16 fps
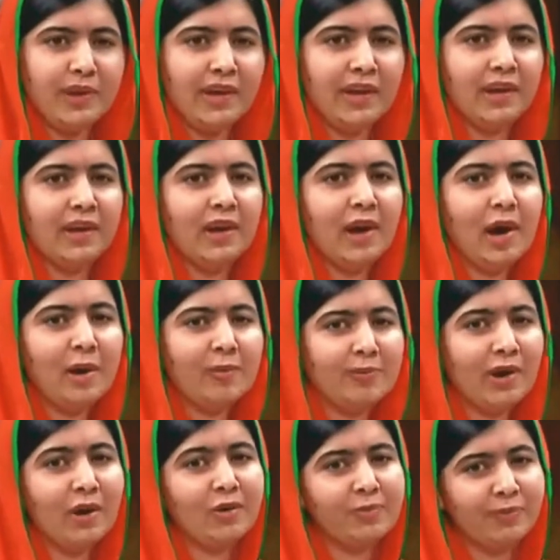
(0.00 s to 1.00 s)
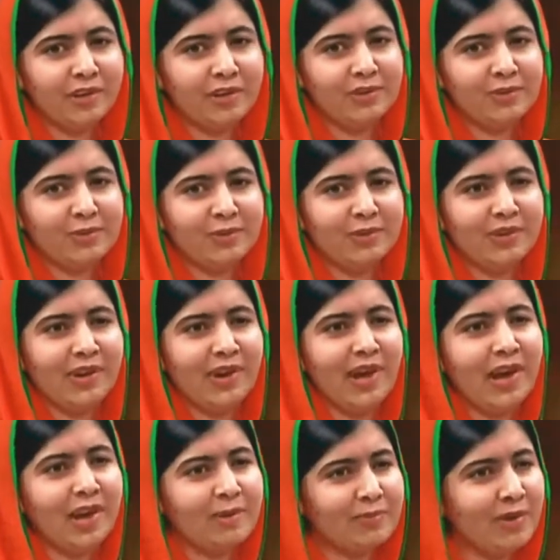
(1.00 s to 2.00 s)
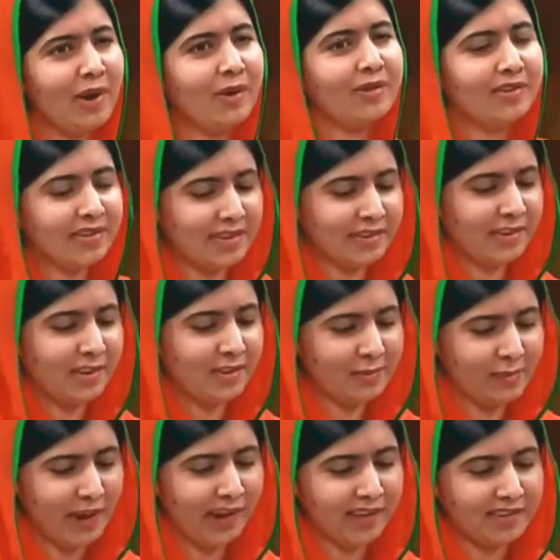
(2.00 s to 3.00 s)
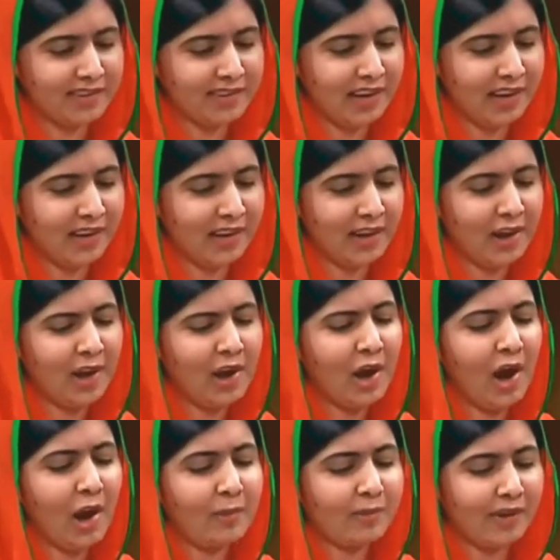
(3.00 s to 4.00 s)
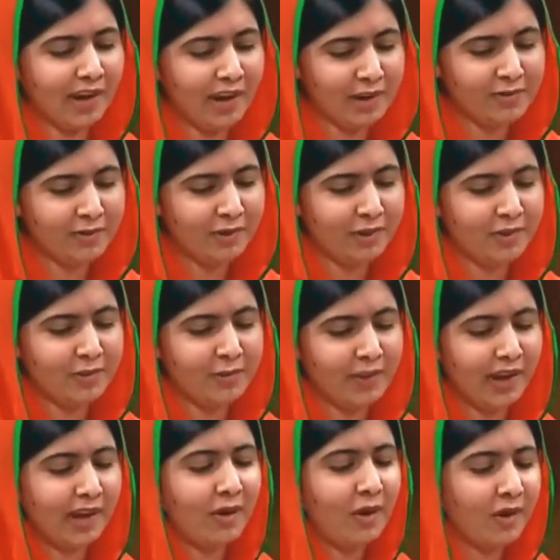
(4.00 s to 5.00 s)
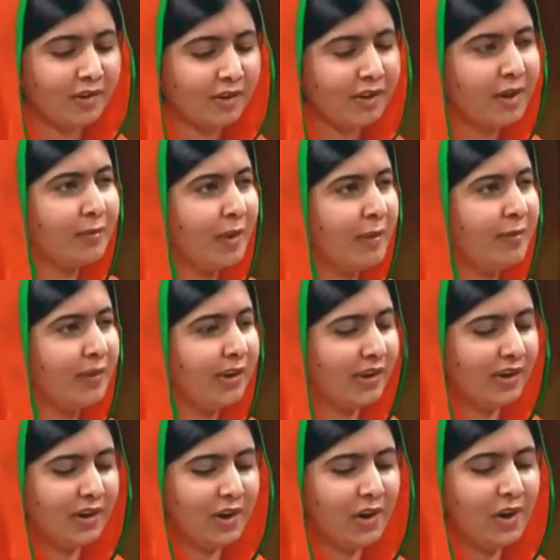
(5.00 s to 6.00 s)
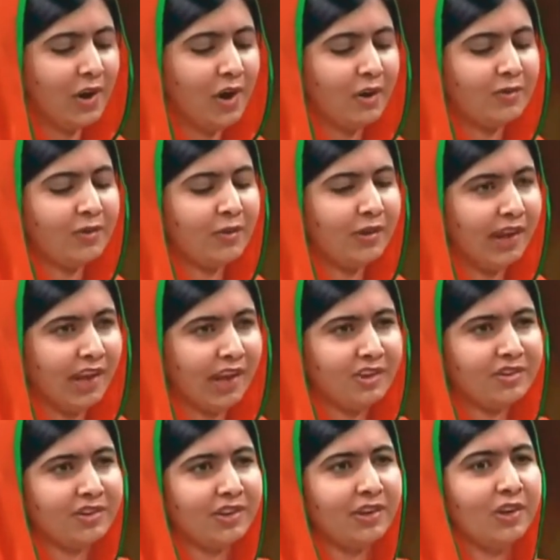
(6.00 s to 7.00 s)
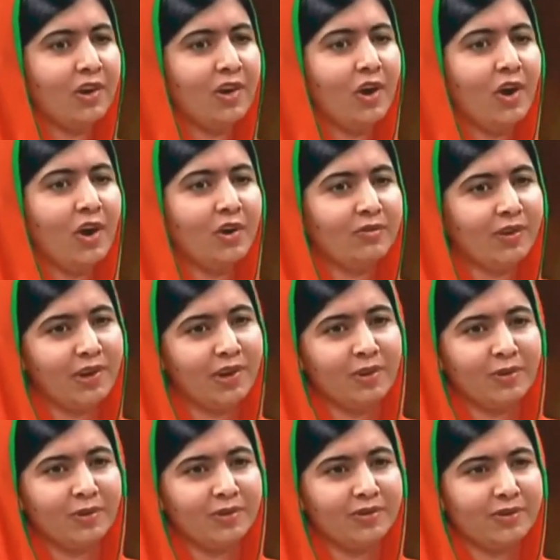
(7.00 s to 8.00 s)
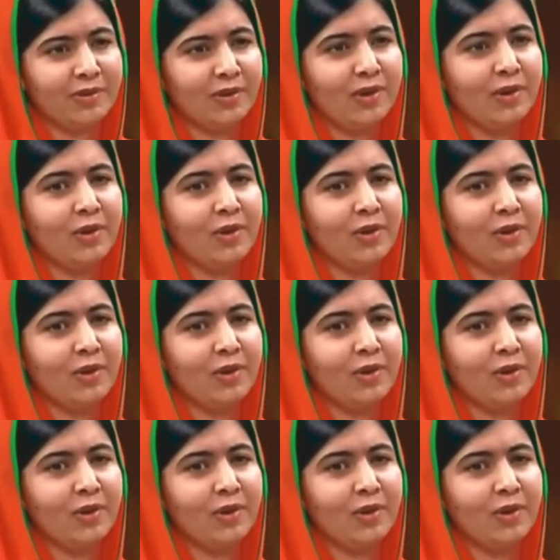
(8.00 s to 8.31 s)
be a proud Pashtun and a proud citizen of Pakistan, I'm grateful to be an honorary member of your nation of heroes,